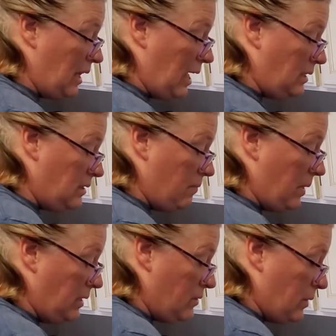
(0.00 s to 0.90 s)
last of
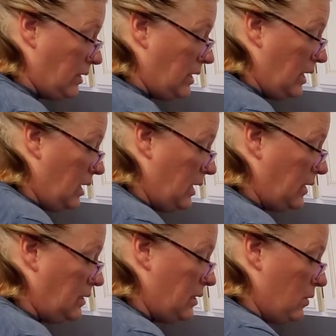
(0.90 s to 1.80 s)
my Zarate honey.
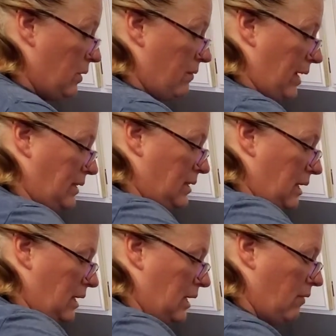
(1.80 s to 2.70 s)
So if that's
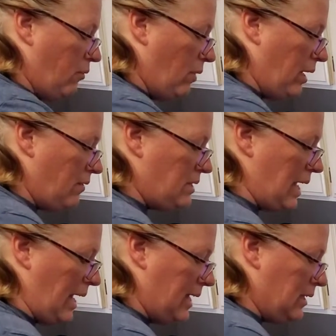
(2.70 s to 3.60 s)
not enough, we'll have
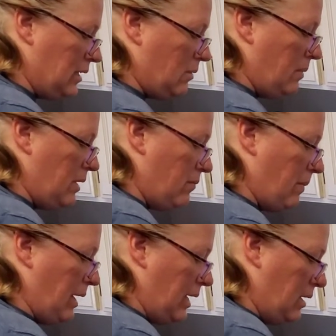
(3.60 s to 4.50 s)
to add a little bit of
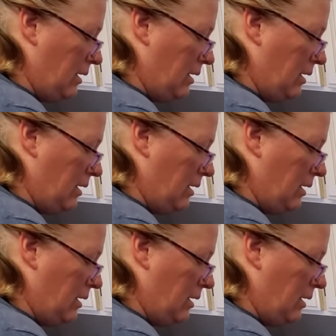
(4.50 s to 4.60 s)
my